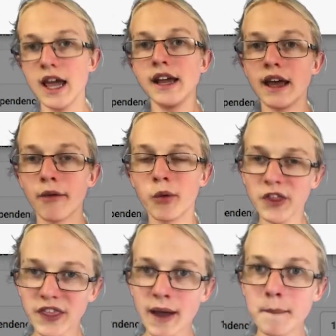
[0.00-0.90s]
Now what
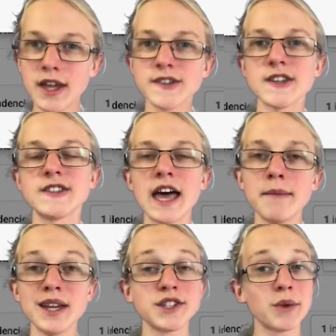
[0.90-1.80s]
that means is
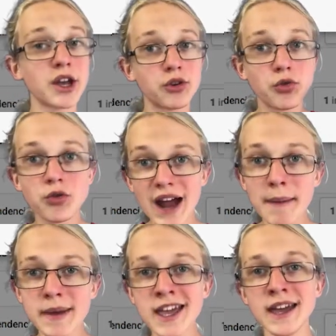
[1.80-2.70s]
we're
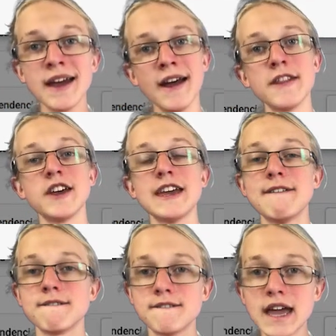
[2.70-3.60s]
grabbing the
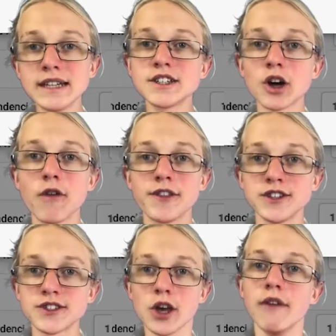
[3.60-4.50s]
event of the
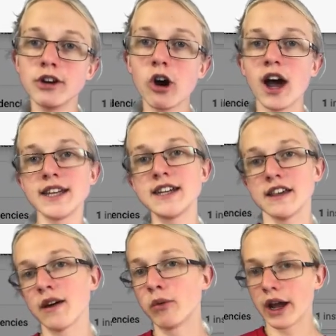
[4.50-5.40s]
server ID
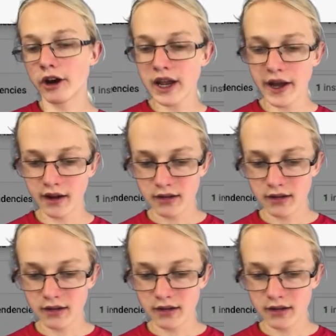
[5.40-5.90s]
that we're in.